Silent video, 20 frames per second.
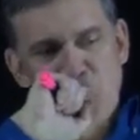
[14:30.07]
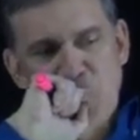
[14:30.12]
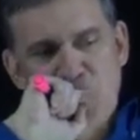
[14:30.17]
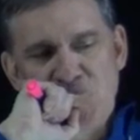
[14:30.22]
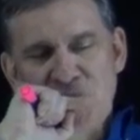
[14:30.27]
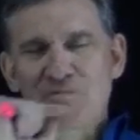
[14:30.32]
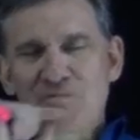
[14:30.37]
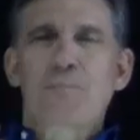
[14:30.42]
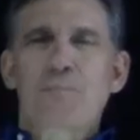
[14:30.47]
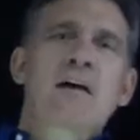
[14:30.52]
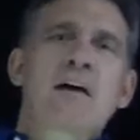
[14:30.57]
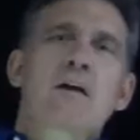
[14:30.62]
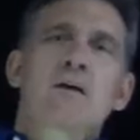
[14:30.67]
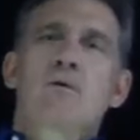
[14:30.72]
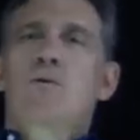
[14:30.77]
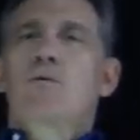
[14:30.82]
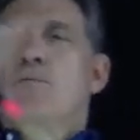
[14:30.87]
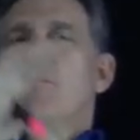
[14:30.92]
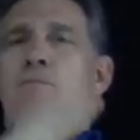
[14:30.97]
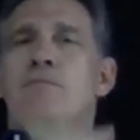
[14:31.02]
It's from that
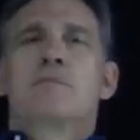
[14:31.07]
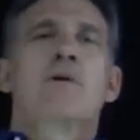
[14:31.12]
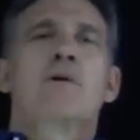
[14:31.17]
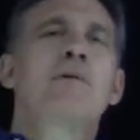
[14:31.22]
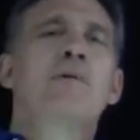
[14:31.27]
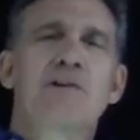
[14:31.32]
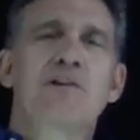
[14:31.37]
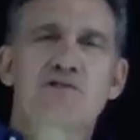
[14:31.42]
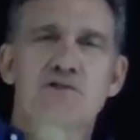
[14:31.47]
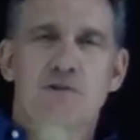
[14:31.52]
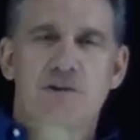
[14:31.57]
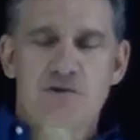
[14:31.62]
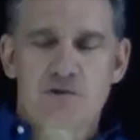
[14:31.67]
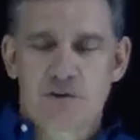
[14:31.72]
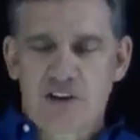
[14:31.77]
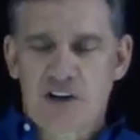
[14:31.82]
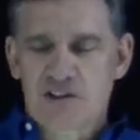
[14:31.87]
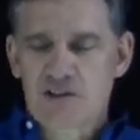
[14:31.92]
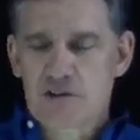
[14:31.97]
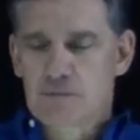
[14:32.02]
old original
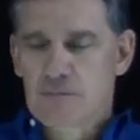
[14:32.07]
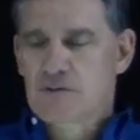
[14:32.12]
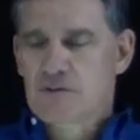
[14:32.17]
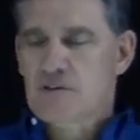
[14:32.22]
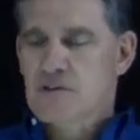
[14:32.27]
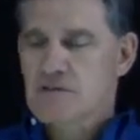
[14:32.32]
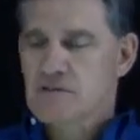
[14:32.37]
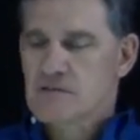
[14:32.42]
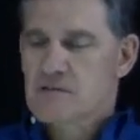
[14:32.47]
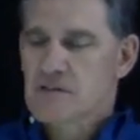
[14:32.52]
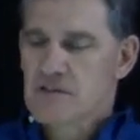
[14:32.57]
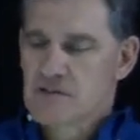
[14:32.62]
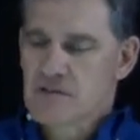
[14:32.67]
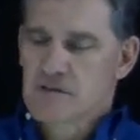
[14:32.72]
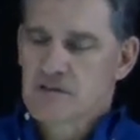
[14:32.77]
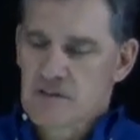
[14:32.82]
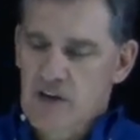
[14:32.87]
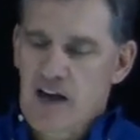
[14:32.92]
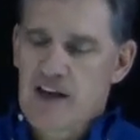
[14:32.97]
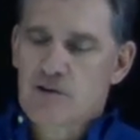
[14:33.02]
introduction, but this
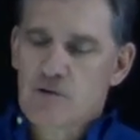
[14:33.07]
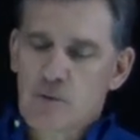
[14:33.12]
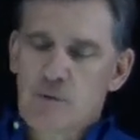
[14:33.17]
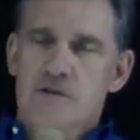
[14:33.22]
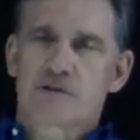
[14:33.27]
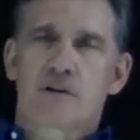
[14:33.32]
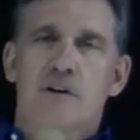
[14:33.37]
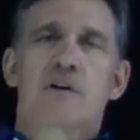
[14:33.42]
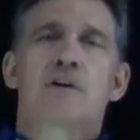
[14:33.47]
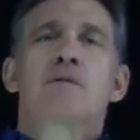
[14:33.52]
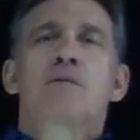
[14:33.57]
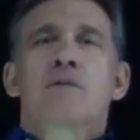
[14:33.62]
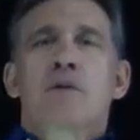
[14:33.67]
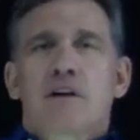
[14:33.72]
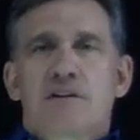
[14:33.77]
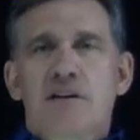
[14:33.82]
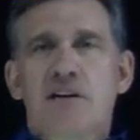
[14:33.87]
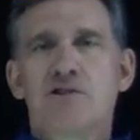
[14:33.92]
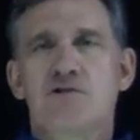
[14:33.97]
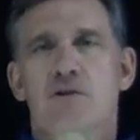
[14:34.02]
guy who was a
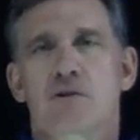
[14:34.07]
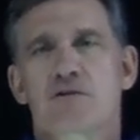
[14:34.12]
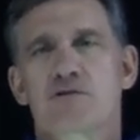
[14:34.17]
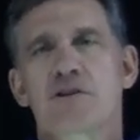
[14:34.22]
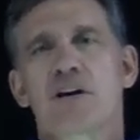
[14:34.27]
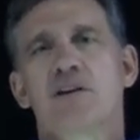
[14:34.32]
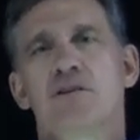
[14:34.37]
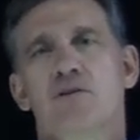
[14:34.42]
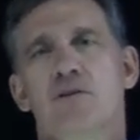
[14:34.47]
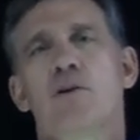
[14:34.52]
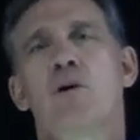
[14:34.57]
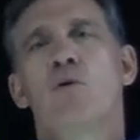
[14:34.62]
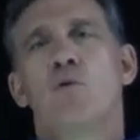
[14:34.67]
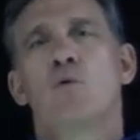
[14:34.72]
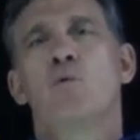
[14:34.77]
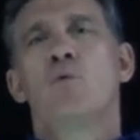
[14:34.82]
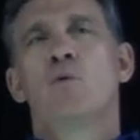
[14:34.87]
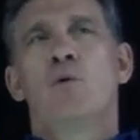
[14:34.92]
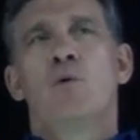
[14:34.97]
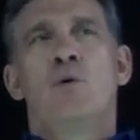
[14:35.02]
teacher said,
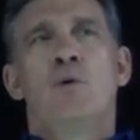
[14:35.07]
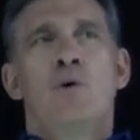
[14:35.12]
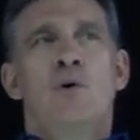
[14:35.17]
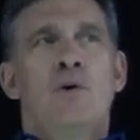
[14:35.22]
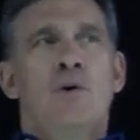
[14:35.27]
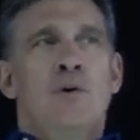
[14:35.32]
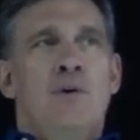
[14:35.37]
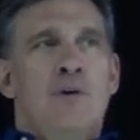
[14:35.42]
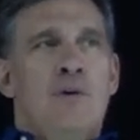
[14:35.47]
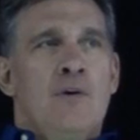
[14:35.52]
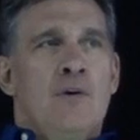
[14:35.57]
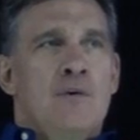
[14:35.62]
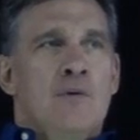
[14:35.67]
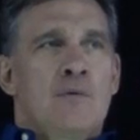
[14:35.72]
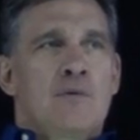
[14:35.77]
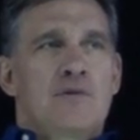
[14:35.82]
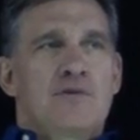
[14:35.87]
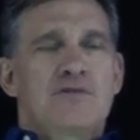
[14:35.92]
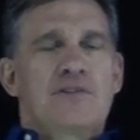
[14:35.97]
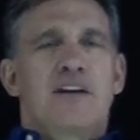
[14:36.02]

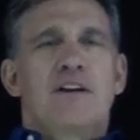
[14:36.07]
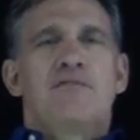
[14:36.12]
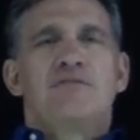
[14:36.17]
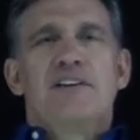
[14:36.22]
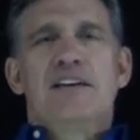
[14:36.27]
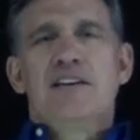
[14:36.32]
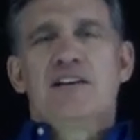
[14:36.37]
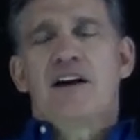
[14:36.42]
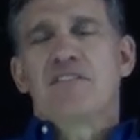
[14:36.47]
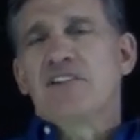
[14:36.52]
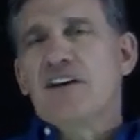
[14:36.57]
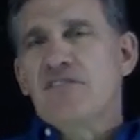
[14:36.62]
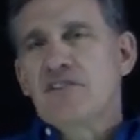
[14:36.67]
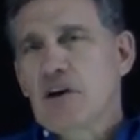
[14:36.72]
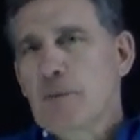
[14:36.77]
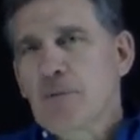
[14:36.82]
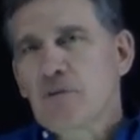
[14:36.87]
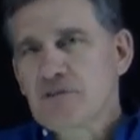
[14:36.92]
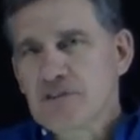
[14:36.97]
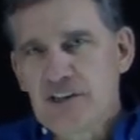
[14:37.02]
instead of I've given
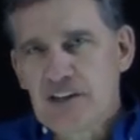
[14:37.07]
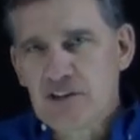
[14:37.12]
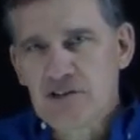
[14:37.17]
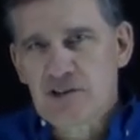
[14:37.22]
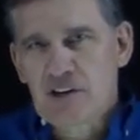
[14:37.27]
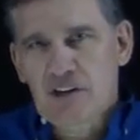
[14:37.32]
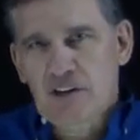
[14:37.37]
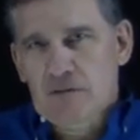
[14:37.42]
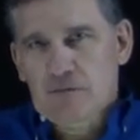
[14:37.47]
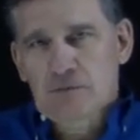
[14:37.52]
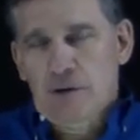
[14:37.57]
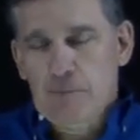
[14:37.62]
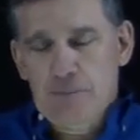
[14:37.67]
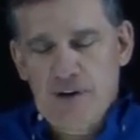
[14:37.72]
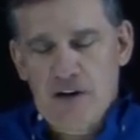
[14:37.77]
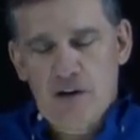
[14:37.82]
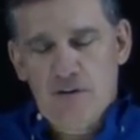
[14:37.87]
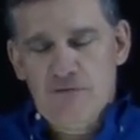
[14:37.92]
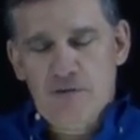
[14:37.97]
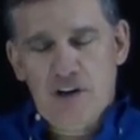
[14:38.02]
up on teaching. I'm
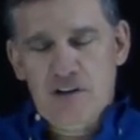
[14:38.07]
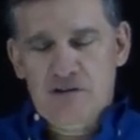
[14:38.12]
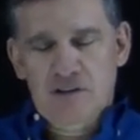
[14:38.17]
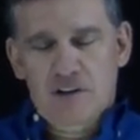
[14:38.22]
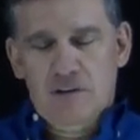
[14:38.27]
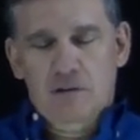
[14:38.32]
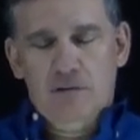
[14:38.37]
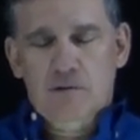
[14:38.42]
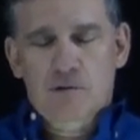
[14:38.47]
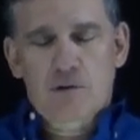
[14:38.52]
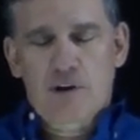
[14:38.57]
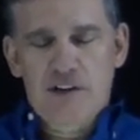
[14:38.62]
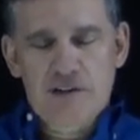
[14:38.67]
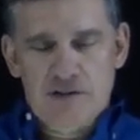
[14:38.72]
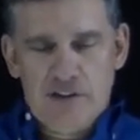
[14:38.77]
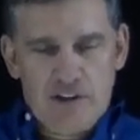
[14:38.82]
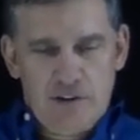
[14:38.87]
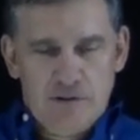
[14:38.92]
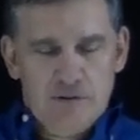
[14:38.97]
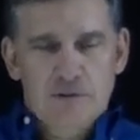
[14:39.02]
paraphrasing
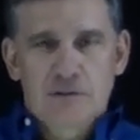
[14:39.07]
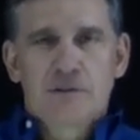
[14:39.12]
crazy.